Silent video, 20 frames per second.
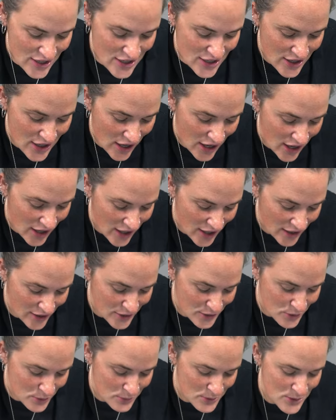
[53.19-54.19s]
God
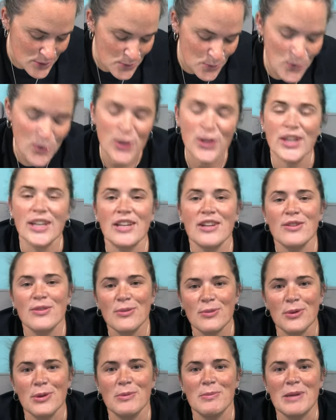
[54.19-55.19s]
who was working
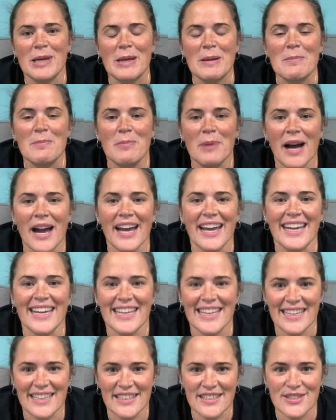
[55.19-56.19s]
through me by
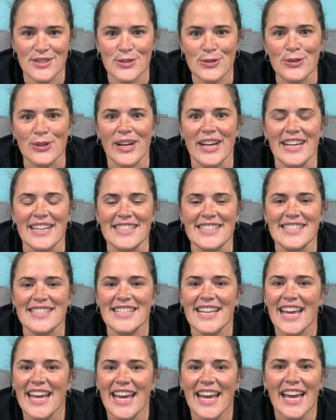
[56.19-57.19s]
his grace
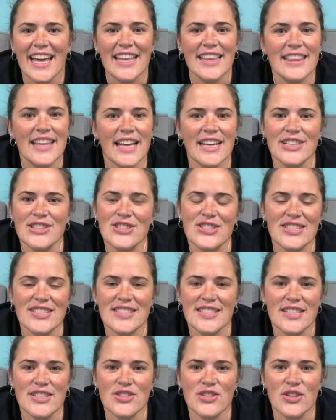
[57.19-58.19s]
that is
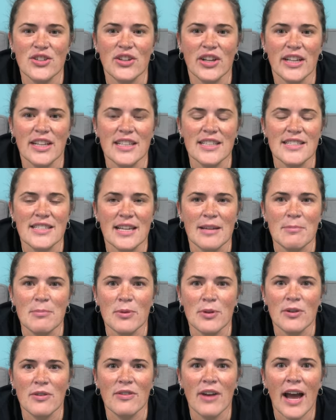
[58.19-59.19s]
just such a great
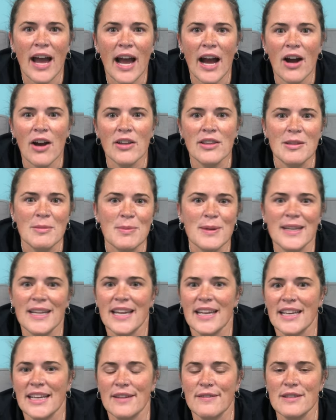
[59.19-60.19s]
example of how at the
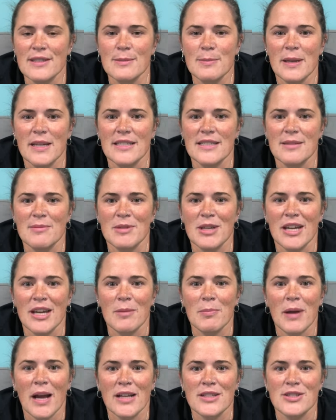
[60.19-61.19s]
beginning of this
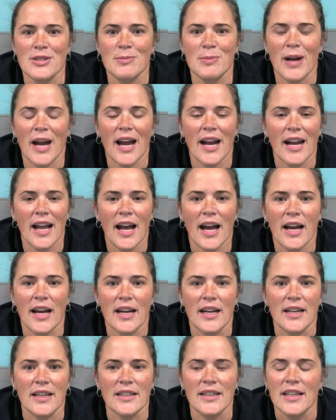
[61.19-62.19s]
pandemic, Pastor Brad
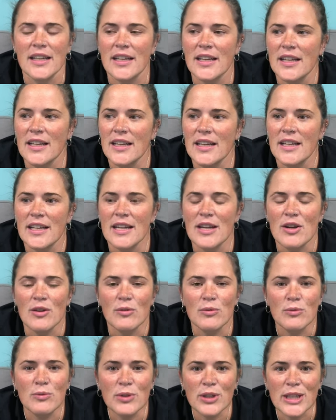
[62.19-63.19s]
had
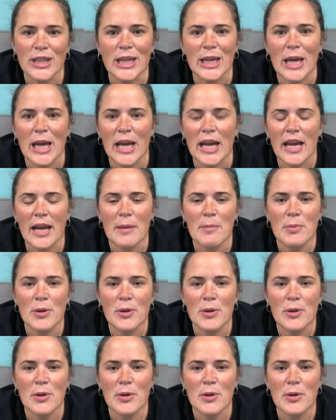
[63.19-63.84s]
really